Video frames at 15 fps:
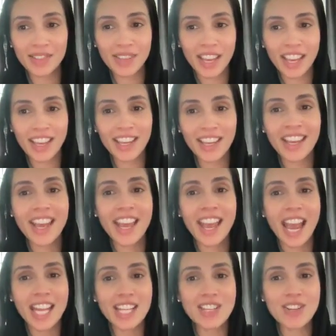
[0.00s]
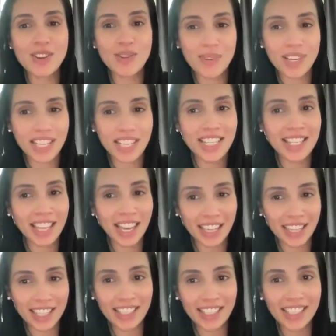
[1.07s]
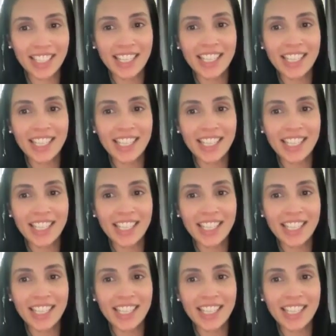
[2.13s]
Okay. And you know what he said?